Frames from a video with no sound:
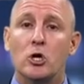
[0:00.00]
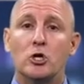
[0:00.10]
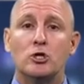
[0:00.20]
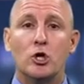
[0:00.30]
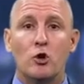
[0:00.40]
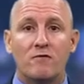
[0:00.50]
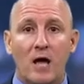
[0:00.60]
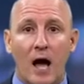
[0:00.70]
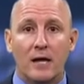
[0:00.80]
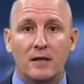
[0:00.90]
So you've
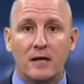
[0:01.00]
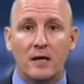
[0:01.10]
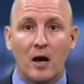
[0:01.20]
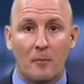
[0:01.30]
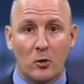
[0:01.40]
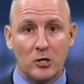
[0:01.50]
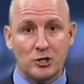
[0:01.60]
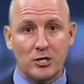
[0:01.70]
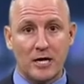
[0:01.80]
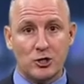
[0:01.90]
got the
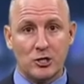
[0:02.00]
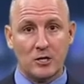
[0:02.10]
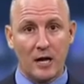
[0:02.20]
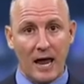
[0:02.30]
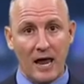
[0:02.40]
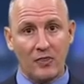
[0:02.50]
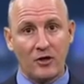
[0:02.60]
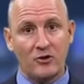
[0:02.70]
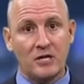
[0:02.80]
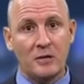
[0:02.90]
appreciation and
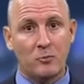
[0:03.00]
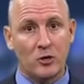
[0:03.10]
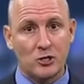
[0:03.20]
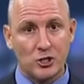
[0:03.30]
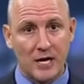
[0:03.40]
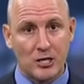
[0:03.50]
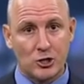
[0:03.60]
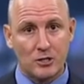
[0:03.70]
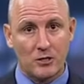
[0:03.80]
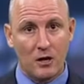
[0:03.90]
the
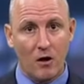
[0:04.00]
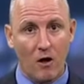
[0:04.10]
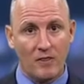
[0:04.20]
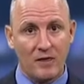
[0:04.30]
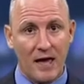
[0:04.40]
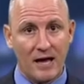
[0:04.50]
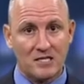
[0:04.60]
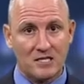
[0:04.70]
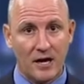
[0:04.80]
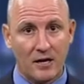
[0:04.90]
depreciation on the
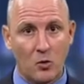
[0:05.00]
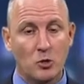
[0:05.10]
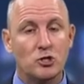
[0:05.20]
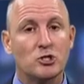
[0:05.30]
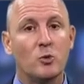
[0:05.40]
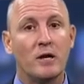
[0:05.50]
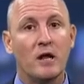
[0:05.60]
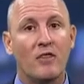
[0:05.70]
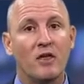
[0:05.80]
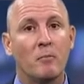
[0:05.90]
asset, which is doing
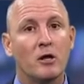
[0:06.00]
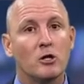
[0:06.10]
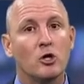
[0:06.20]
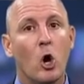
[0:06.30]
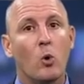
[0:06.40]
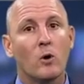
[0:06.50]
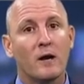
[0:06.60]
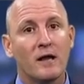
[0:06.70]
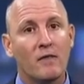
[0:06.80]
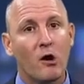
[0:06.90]
nothing but
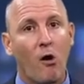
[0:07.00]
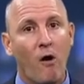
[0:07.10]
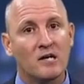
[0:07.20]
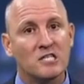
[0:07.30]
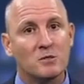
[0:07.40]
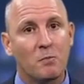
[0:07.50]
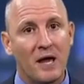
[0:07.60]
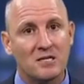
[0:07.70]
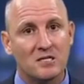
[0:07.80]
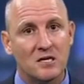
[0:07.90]
lowering the cost
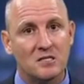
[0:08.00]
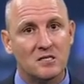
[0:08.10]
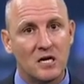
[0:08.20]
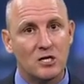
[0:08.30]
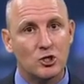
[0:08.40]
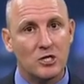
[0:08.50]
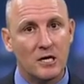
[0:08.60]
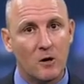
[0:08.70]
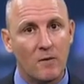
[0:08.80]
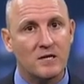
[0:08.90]
basis each
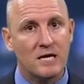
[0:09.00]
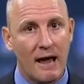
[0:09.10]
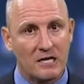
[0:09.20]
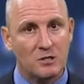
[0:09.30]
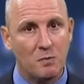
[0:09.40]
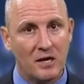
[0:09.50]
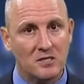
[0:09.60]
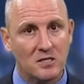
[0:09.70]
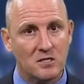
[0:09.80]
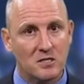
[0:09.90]
year, the tax
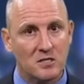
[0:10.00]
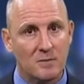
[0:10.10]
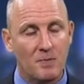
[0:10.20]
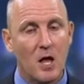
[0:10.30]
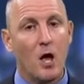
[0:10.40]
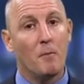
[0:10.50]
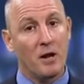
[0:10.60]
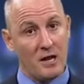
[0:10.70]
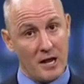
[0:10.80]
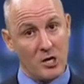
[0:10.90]
basis,
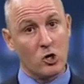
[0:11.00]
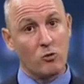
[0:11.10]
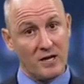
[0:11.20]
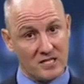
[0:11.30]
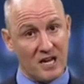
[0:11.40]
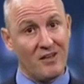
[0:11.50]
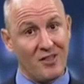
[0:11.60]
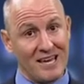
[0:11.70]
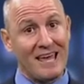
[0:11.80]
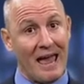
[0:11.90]
but increasing
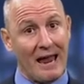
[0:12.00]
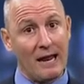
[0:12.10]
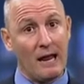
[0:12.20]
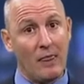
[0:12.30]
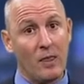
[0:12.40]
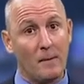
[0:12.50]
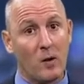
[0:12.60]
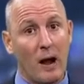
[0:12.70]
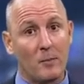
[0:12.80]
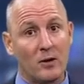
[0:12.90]
the gain in the
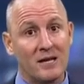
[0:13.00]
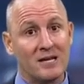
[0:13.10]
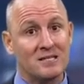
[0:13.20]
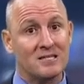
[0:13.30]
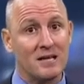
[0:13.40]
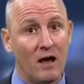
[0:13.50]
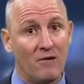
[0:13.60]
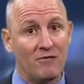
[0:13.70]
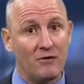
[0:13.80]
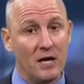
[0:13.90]
property
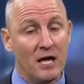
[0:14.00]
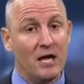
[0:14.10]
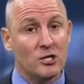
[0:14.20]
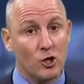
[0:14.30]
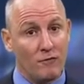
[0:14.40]
itself. So